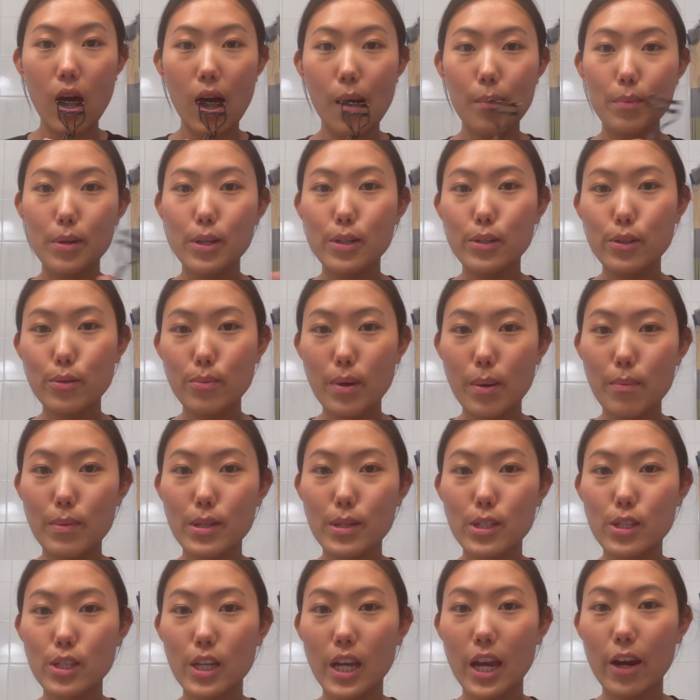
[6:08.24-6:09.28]
I'm gonna do my
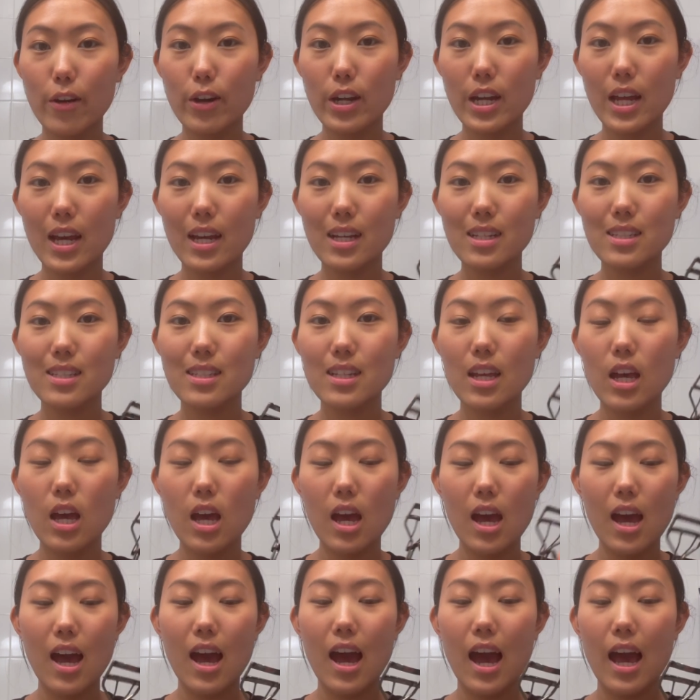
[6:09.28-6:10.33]
mascara next.
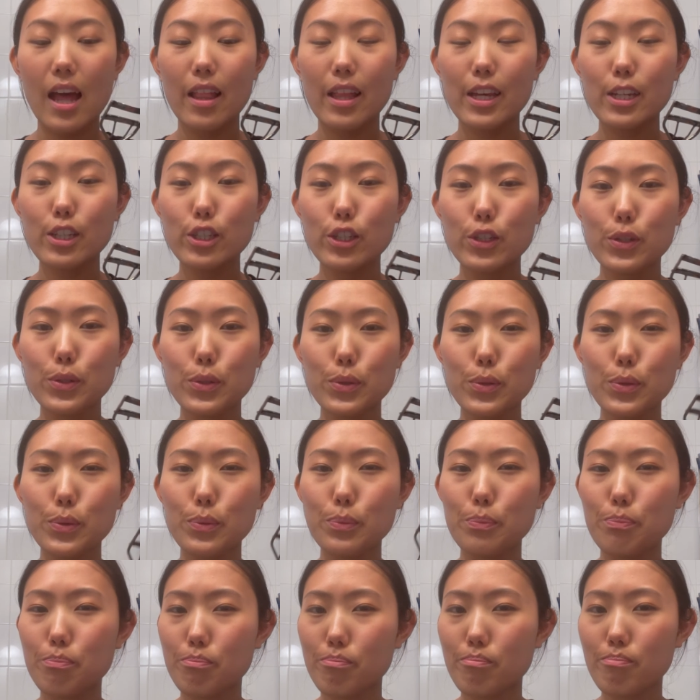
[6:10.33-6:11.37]
I like
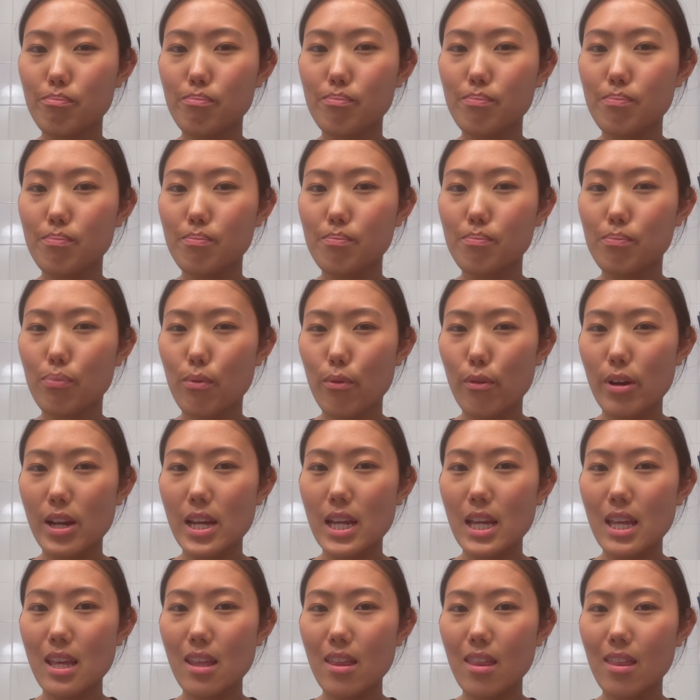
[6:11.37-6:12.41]
to
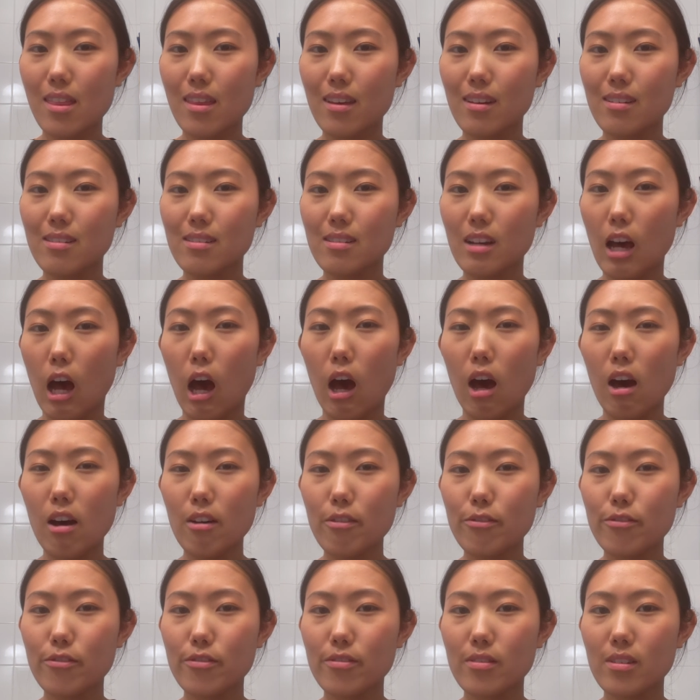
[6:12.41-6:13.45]
breathe, huff,
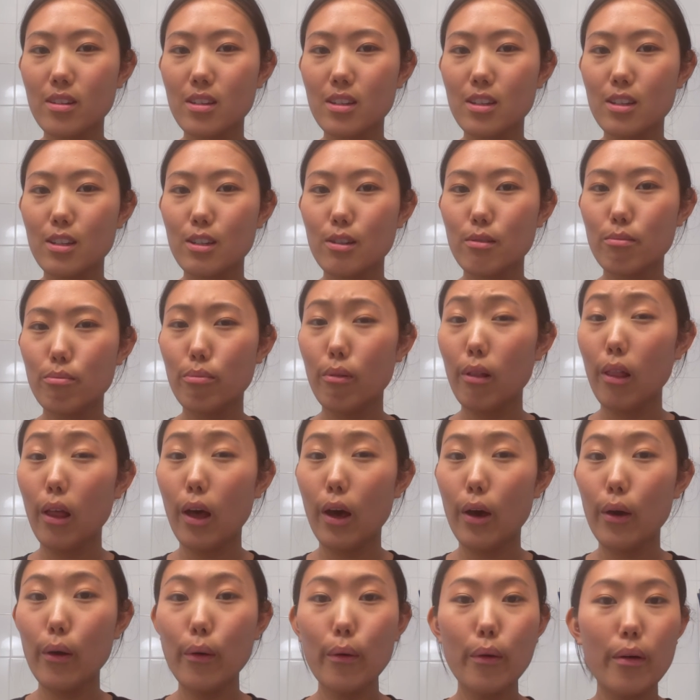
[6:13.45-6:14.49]

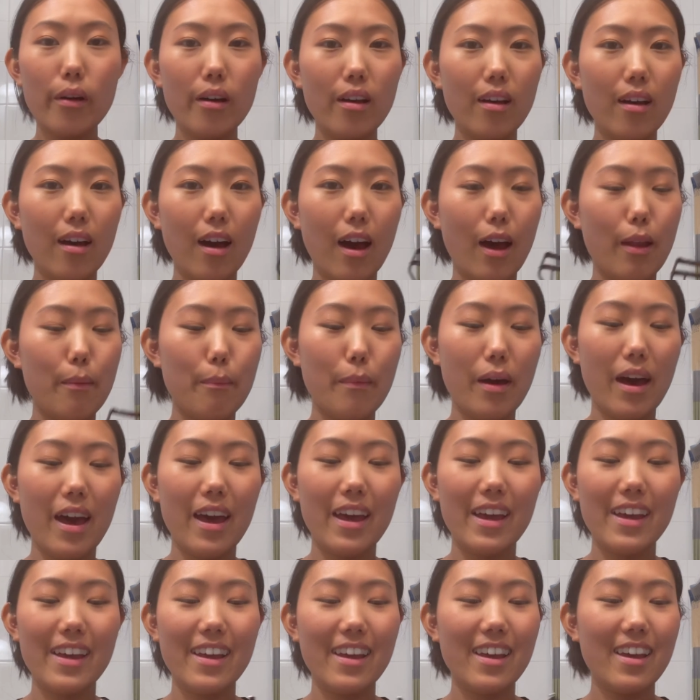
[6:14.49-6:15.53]
blow on
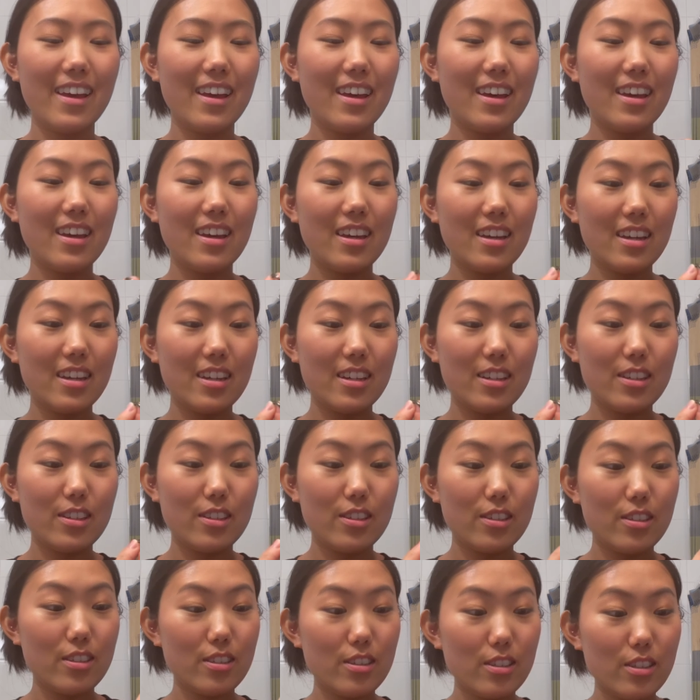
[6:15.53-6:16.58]
my
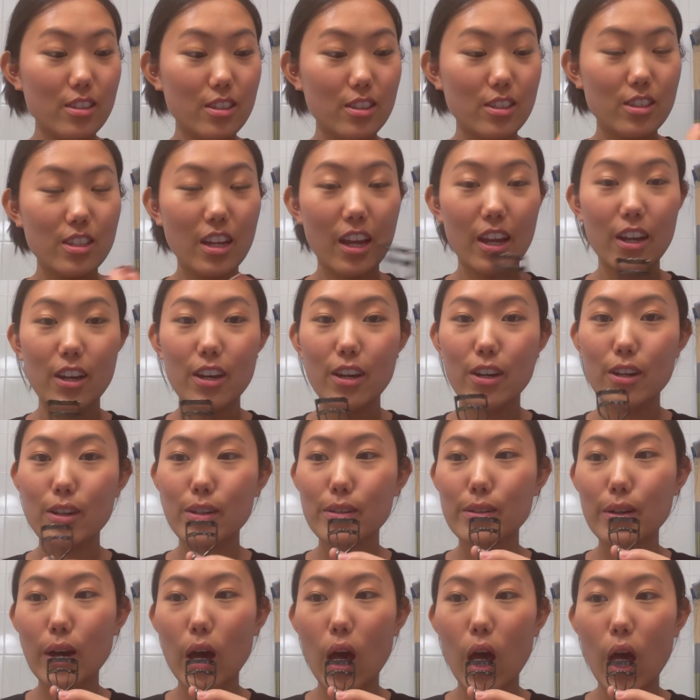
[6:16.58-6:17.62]

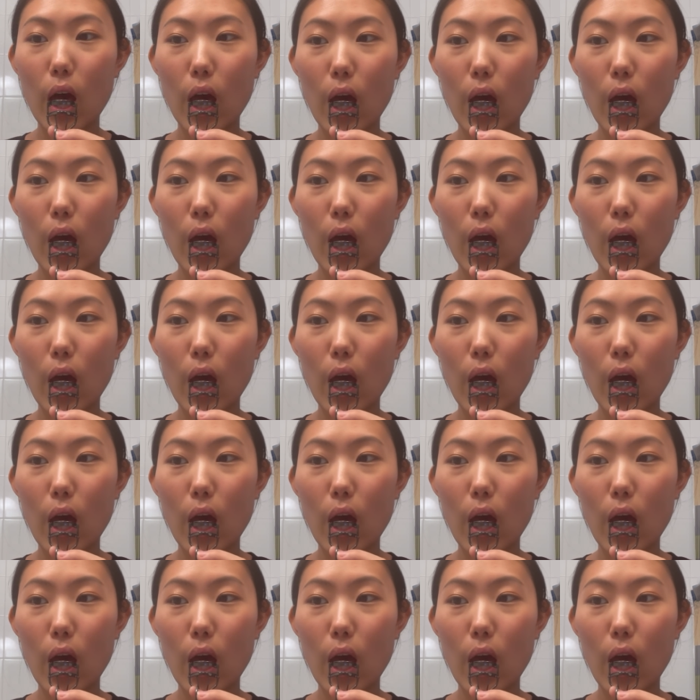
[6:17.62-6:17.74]
Shiseido